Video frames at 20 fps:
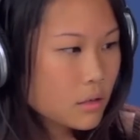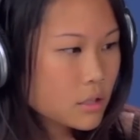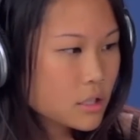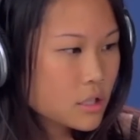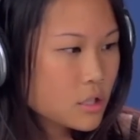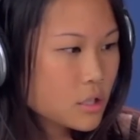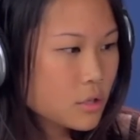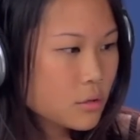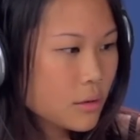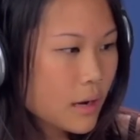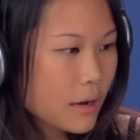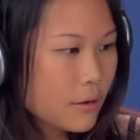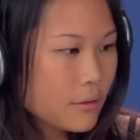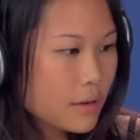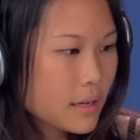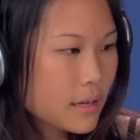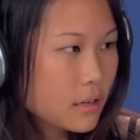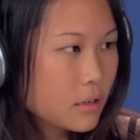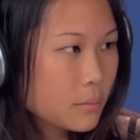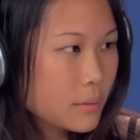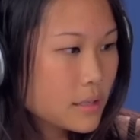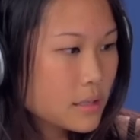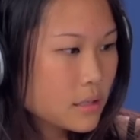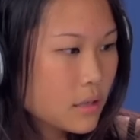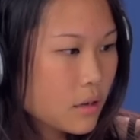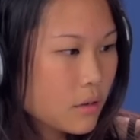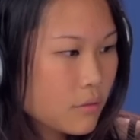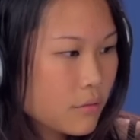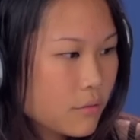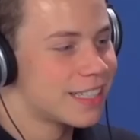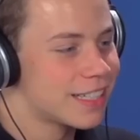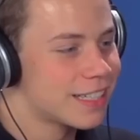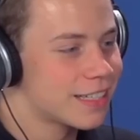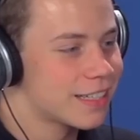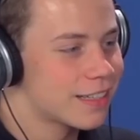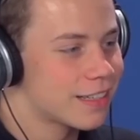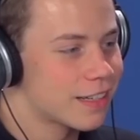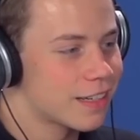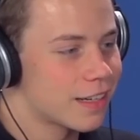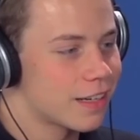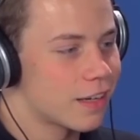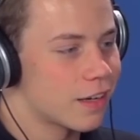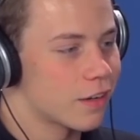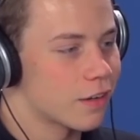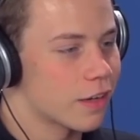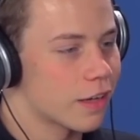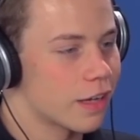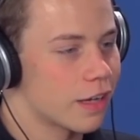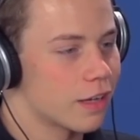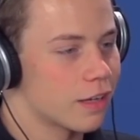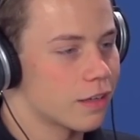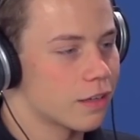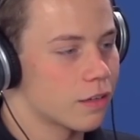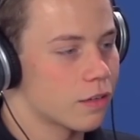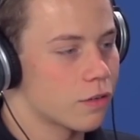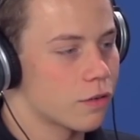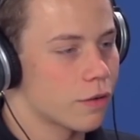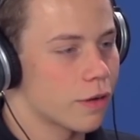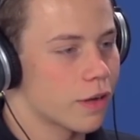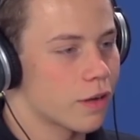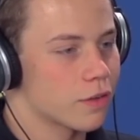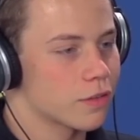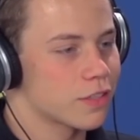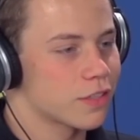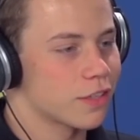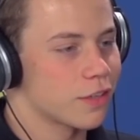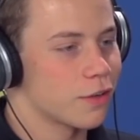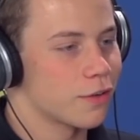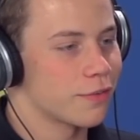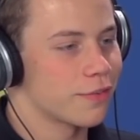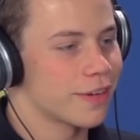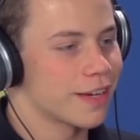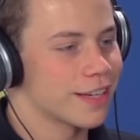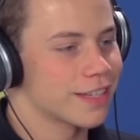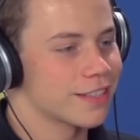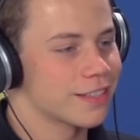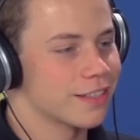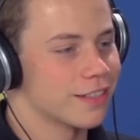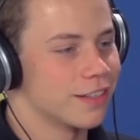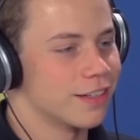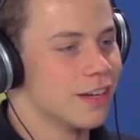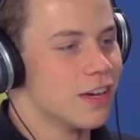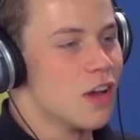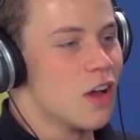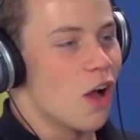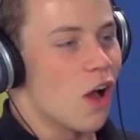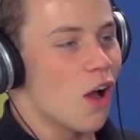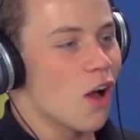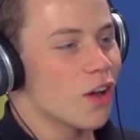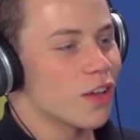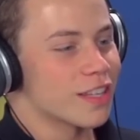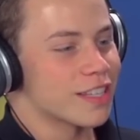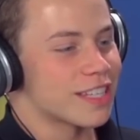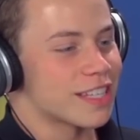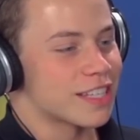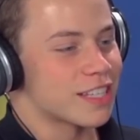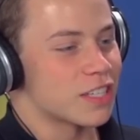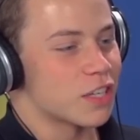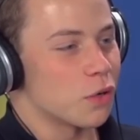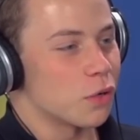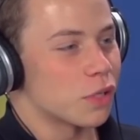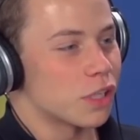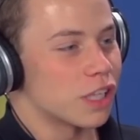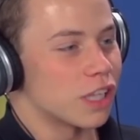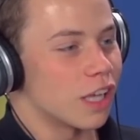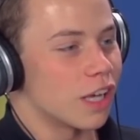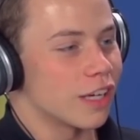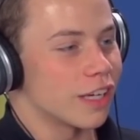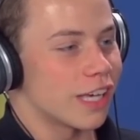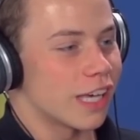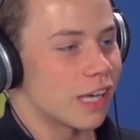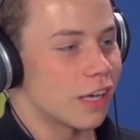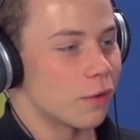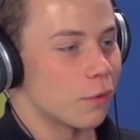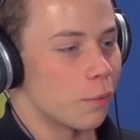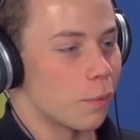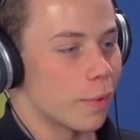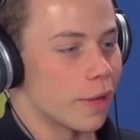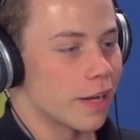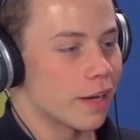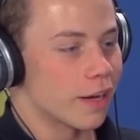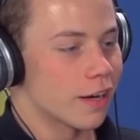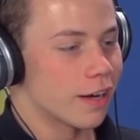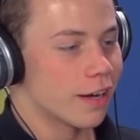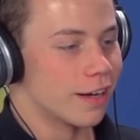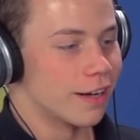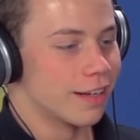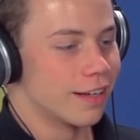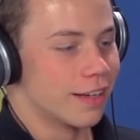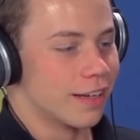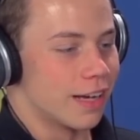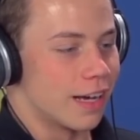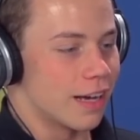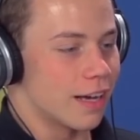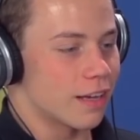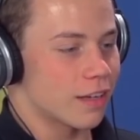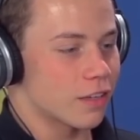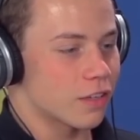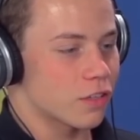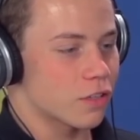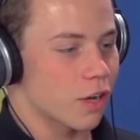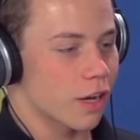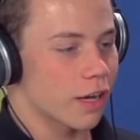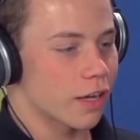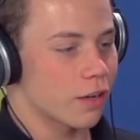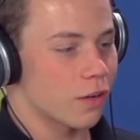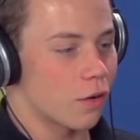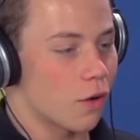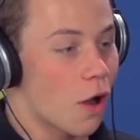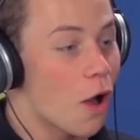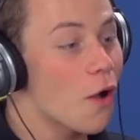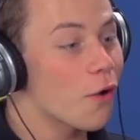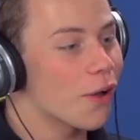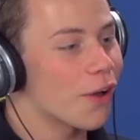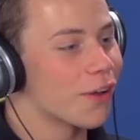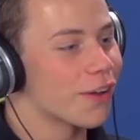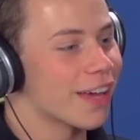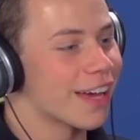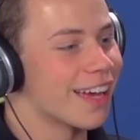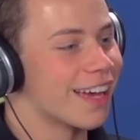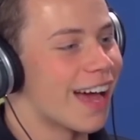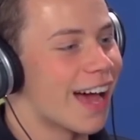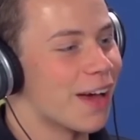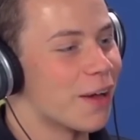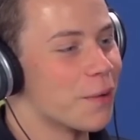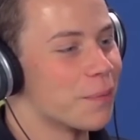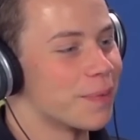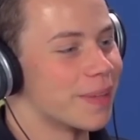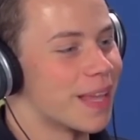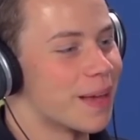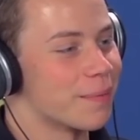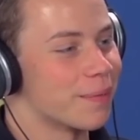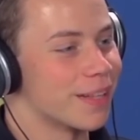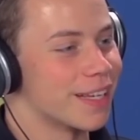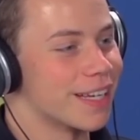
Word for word: shoot, I already killed myself. Okay, crouch and go faster. Oh, this is so clunky and weird. Try again. Oh, okay, I opened that